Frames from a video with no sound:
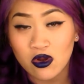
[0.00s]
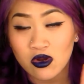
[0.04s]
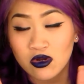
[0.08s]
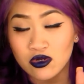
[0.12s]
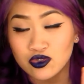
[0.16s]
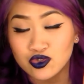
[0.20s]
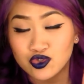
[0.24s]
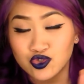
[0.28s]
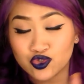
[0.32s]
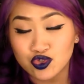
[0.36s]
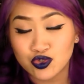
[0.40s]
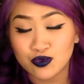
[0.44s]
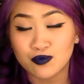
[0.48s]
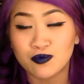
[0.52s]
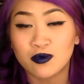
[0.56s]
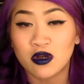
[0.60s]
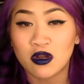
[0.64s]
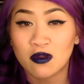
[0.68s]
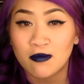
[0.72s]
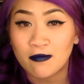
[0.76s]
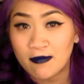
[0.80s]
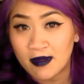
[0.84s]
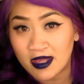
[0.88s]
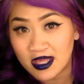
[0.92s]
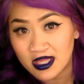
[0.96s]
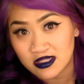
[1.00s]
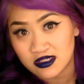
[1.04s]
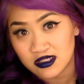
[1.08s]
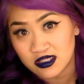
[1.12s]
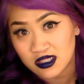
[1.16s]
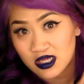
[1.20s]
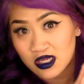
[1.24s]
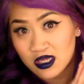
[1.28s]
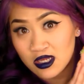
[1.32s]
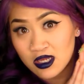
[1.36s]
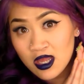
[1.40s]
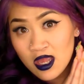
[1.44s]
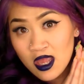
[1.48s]
are super
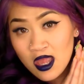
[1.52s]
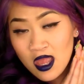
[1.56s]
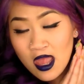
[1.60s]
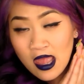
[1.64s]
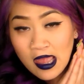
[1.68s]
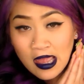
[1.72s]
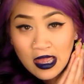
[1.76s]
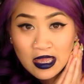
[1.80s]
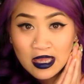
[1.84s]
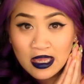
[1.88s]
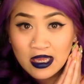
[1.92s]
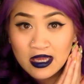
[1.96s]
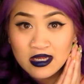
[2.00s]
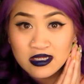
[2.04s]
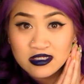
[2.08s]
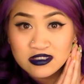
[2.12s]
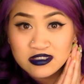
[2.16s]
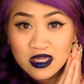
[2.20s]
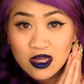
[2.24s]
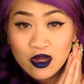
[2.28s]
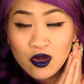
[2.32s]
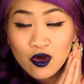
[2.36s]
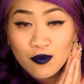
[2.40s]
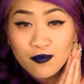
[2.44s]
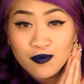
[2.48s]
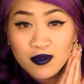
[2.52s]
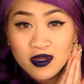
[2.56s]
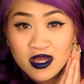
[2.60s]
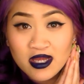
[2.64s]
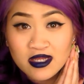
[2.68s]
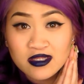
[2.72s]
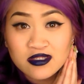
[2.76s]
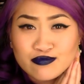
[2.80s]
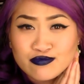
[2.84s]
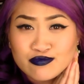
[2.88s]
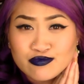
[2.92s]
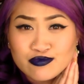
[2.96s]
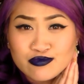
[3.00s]
amazing. And I hope you guys,